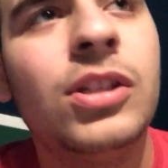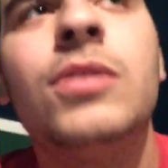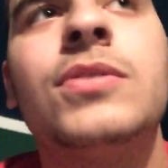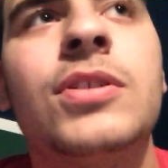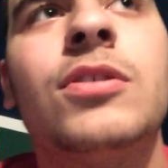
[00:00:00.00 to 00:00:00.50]

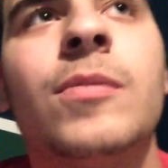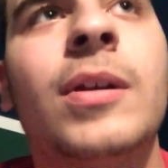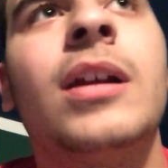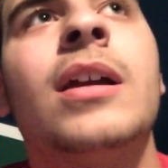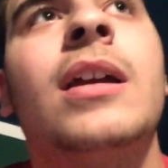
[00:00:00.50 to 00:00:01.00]

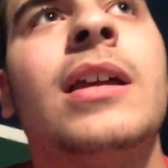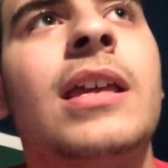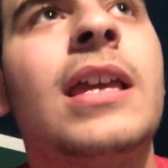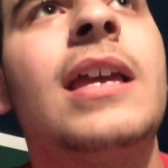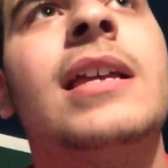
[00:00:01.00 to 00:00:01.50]
YouTube,
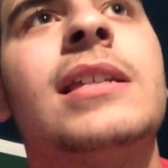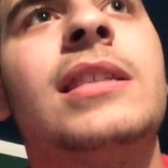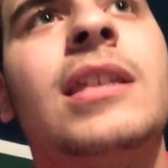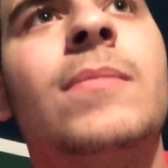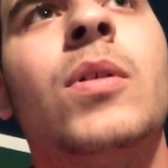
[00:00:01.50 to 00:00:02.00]
he
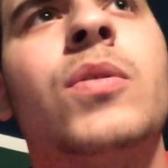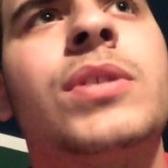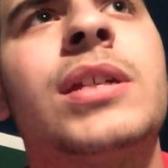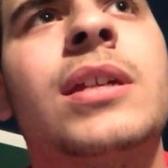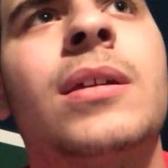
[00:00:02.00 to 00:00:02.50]
is the
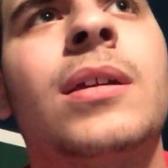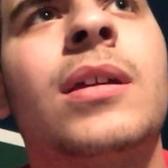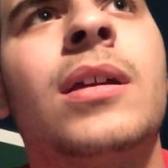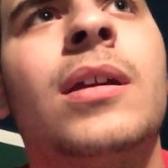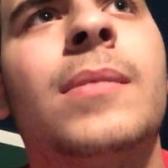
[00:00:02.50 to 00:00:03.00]
most
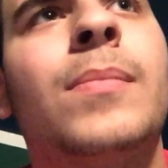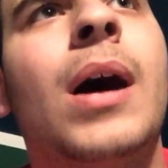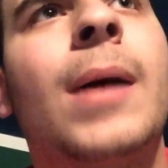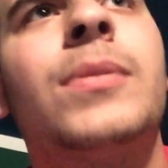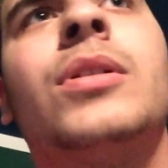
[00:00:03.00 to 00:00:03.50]

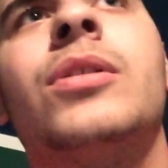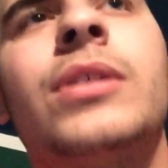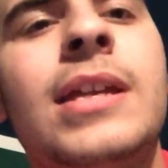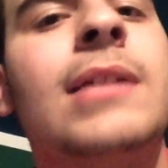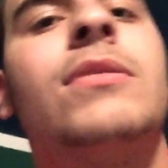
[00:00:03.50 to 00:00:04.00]

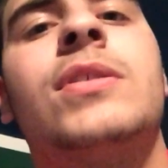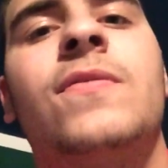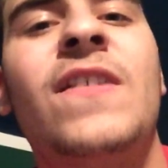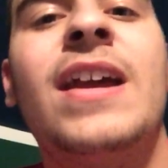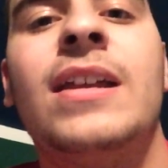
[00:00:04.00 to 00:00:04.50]
popular
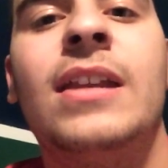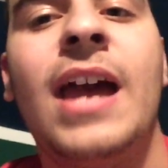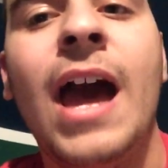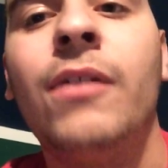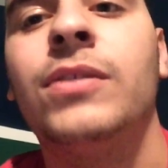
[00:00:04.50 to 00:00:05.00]
Eagles fan
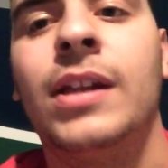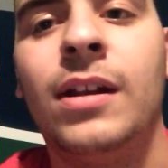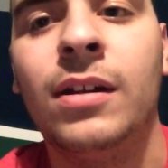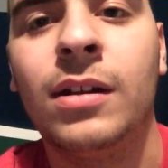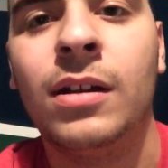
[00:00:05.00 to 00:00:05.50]
out
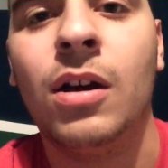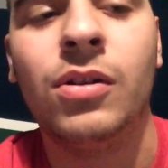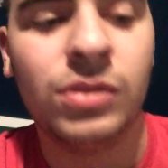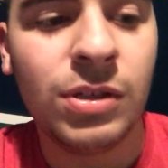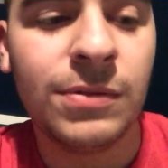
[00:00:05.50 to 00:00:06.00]
there
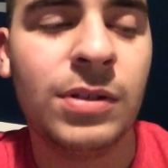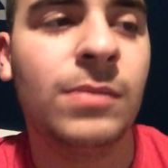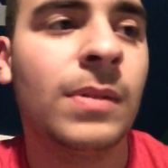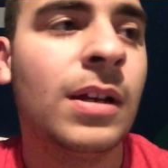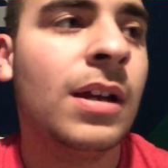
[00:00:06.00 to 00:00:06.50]
on
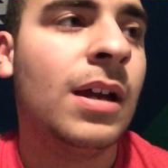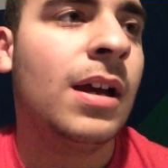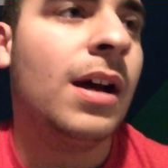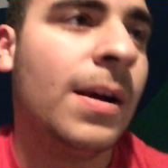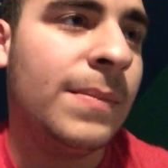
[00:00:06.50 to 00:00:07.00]
YouTube.
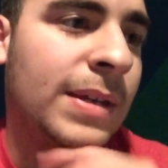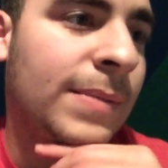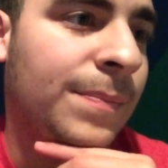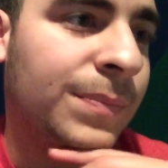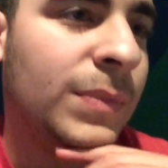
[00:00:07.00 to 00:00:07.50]
I
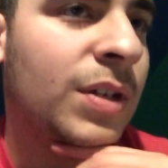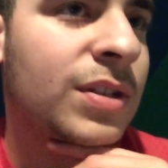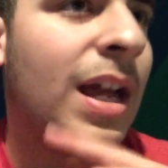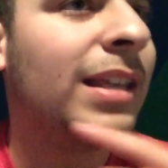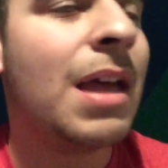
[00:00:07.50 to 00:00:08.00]
mean,
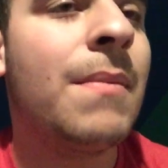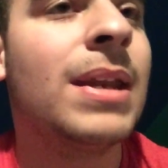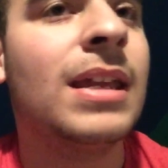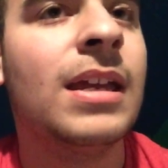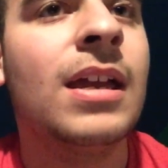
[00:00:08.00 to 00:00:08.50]
there's not that
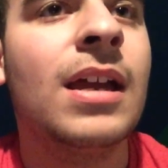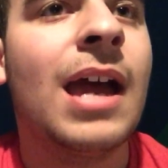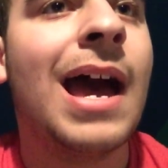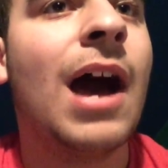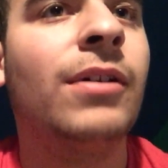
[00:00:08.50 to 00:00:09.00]
many
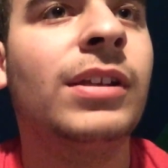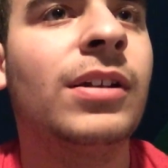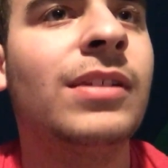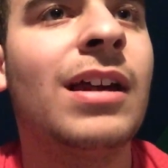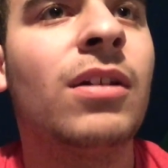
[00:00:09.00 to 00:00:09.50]
out
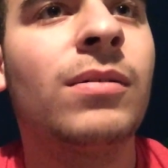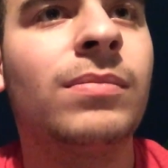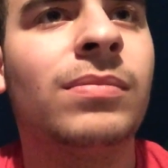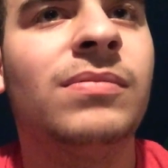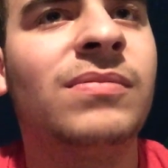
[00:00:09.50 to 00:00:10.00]
there that are